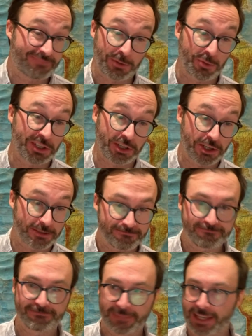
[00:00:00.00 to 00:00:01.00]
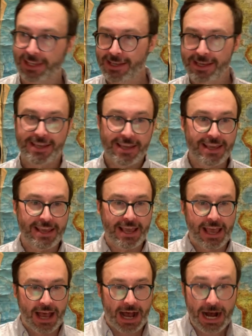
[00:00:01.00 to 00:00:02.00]
really good.
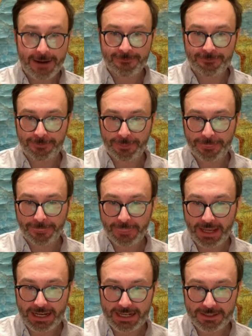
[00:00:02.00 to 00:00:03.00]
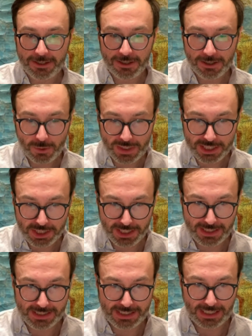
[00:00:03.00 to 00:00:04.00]
Other
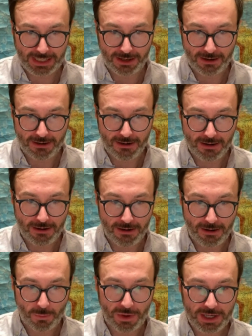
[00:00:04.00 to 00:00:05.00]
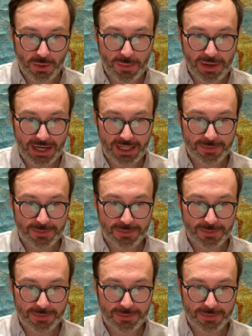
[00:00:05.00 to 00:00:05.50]
questions here. Where can we buy eclipse